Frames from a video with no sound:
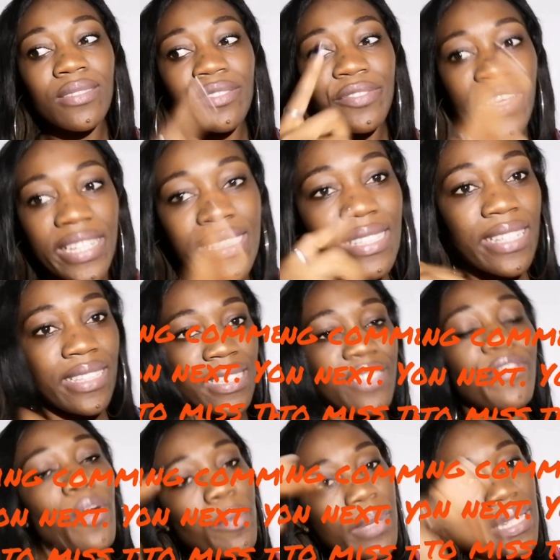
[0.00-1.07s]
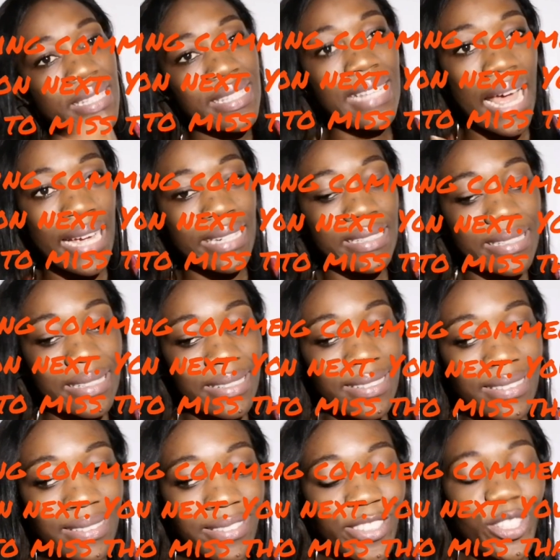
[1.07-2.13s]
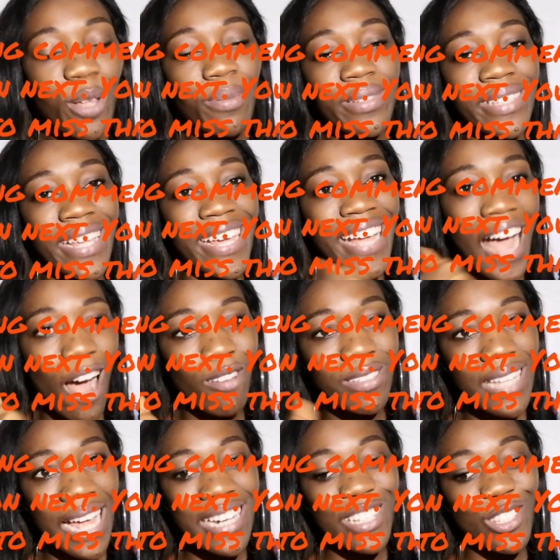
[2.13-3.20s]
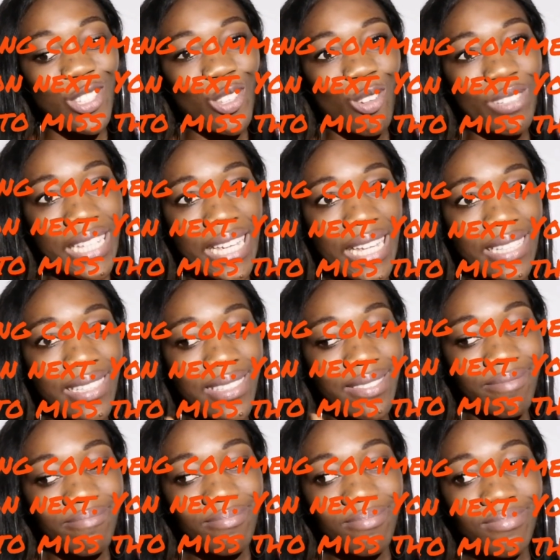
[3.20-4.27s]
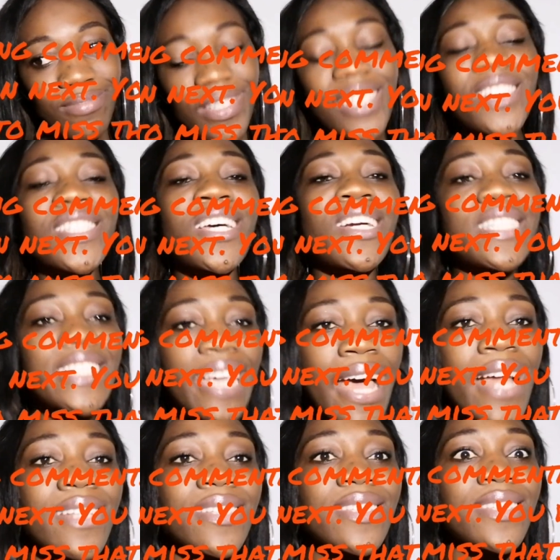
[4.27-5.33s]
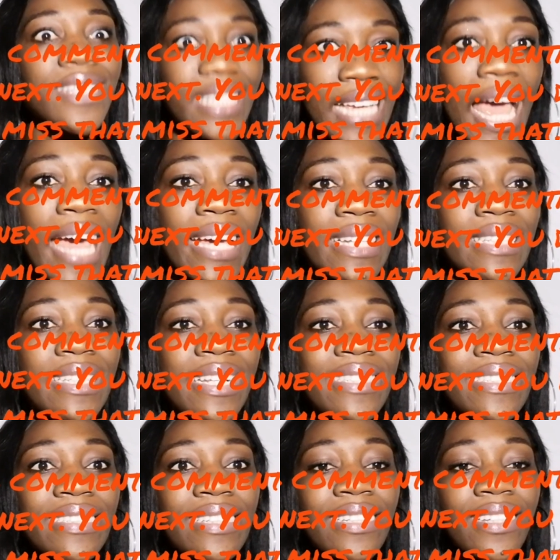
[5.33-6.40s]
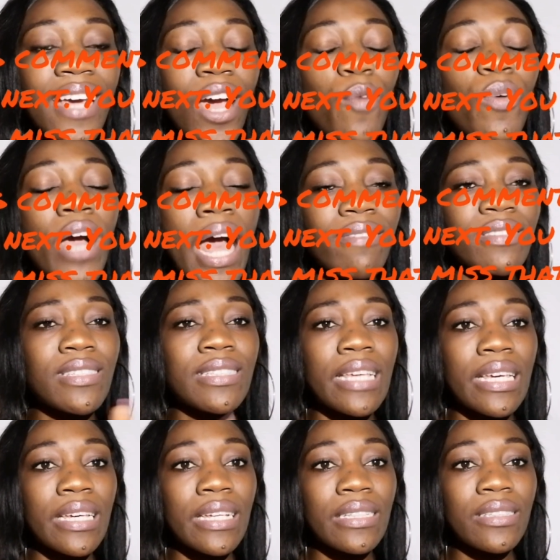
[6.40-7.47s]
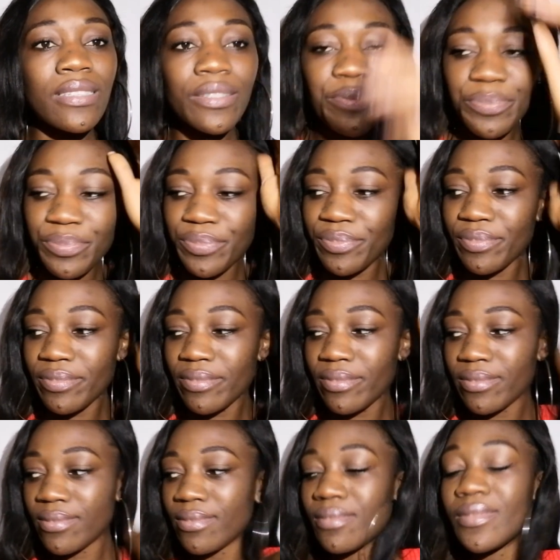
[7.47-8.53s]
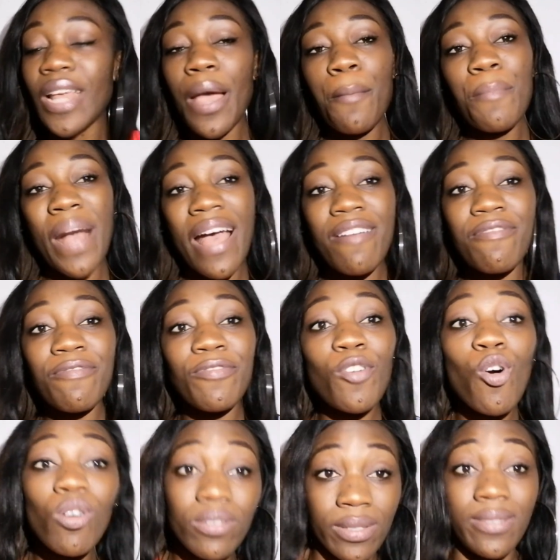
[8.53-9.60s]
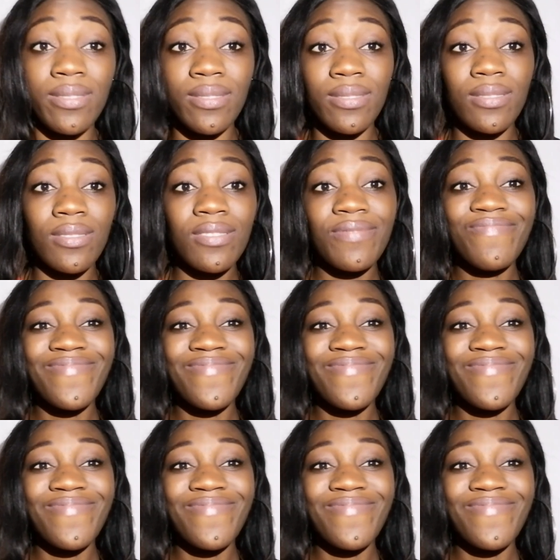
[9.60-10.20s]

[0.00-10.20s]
Fix it from inside. Stop staying out and insulting it. This is our chance to shine, and we'll have to take it by force.